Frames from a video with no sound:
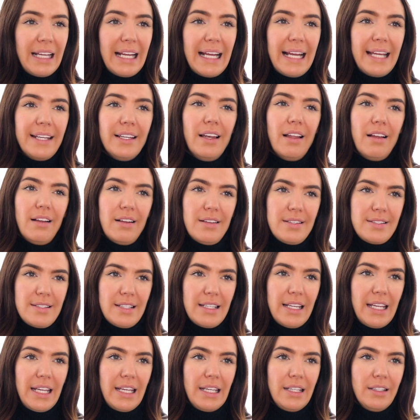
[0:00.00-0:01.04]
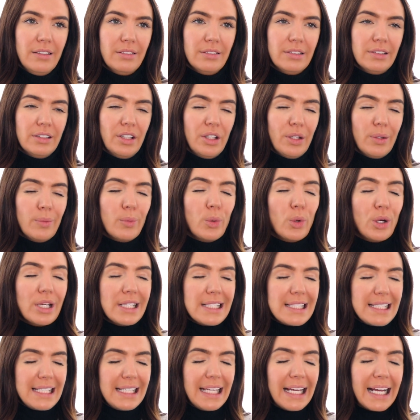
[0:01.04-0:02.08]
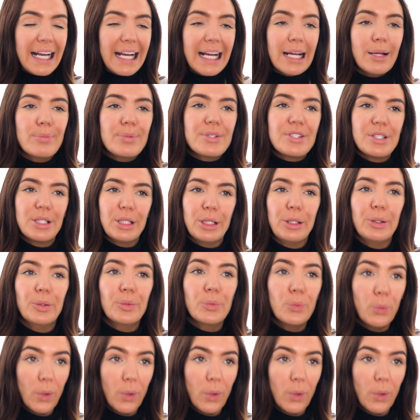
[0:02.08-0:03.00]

And lastly, what is the absolute